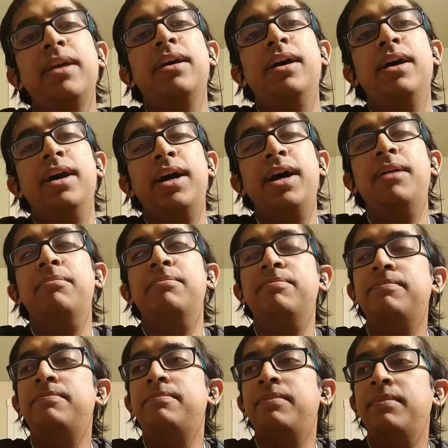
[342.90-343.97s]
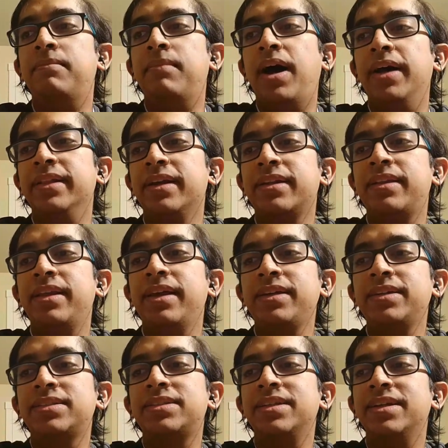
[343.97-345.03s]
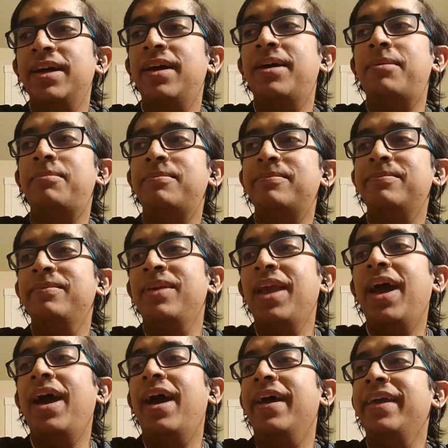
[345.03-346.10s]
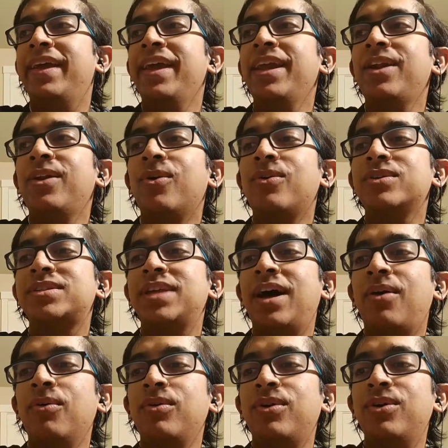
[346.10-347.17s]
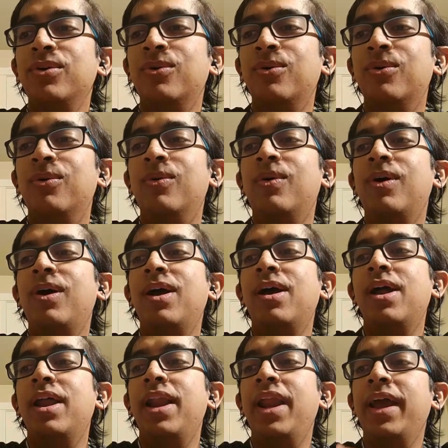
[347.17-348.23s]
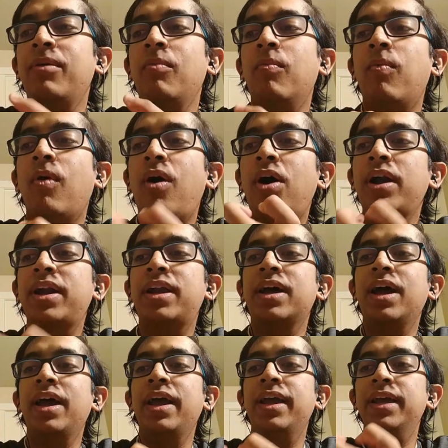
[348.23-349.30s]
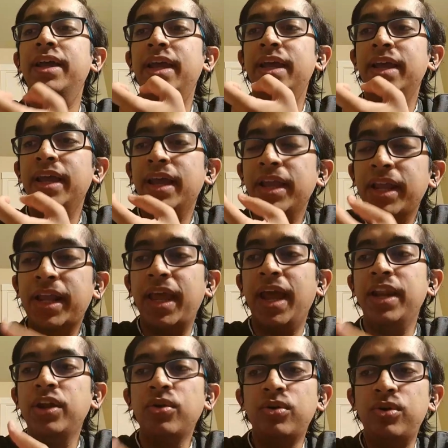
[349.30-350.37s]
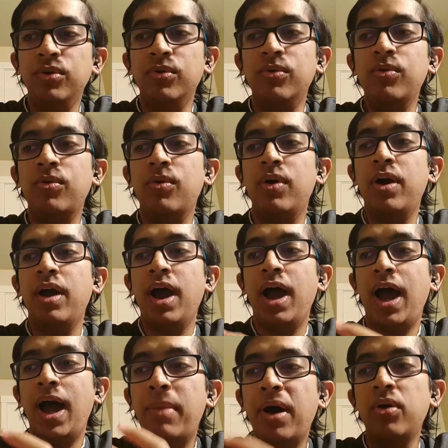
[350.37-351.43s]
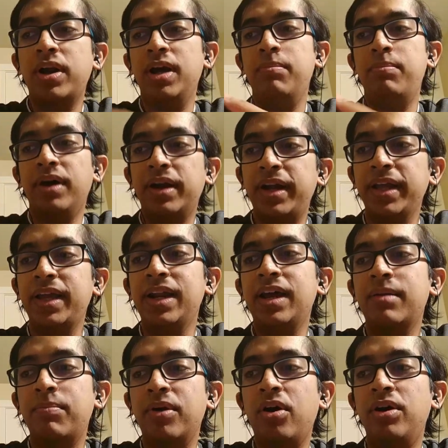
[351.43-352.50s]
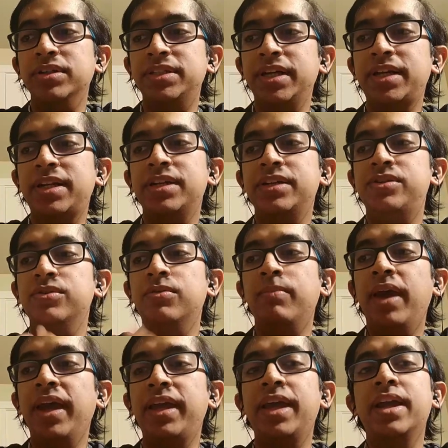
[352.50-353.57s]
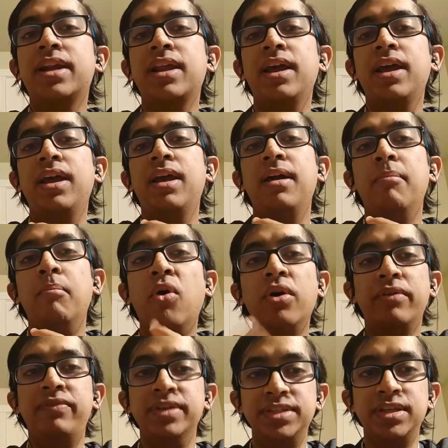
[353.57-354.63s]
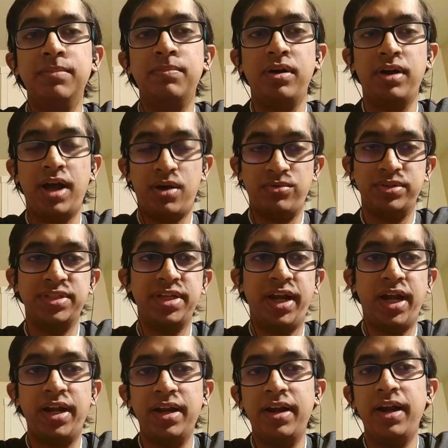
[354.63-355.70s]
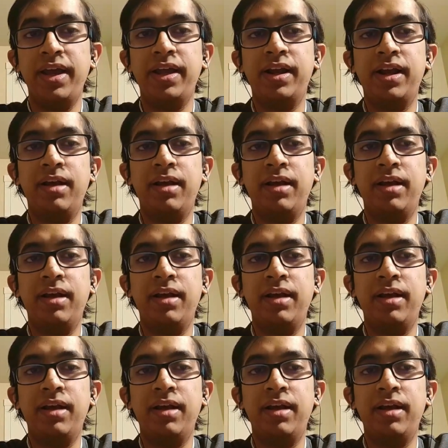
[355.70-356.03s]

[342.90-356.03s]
Other things, yeah, he knows how to, like, what can you do about a particular project to make it more visible outside? Like,